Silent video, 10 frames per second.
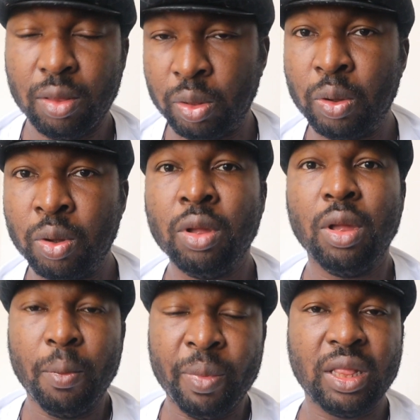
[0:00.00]
No.
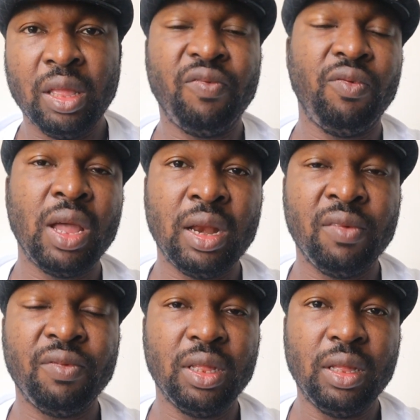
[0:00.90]
But if you are
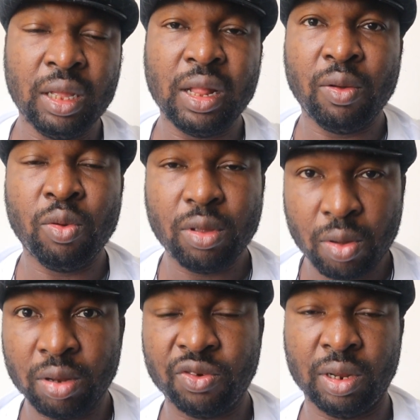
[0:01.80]
living in a good
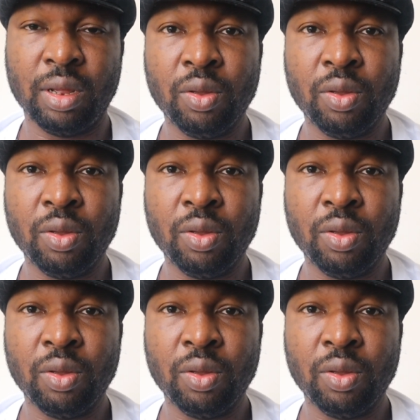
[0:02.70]
country,